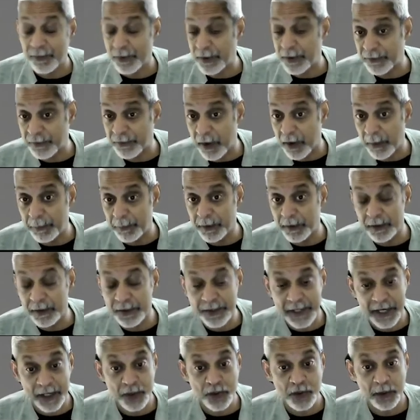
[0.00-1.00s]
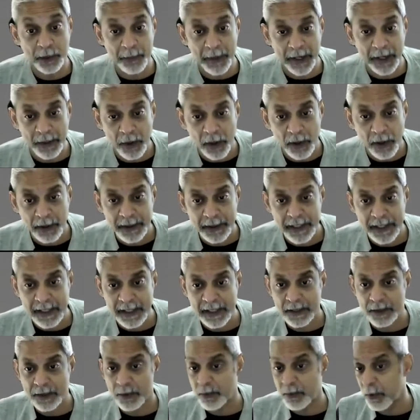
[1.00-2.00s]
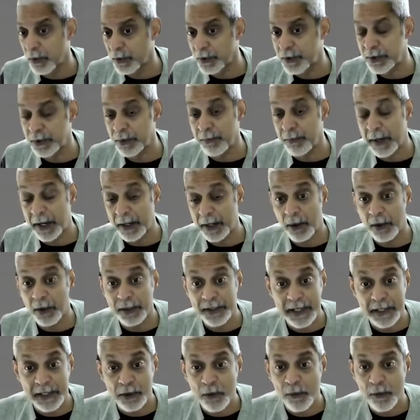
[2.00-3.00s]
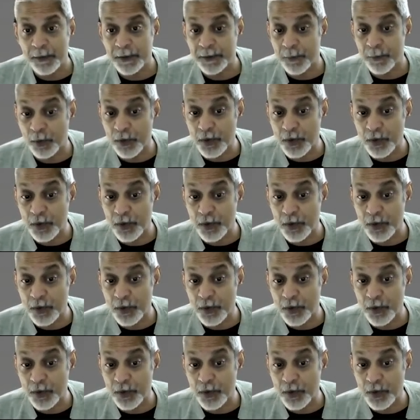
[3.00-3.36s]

for example, sexual minorities or also minority groups more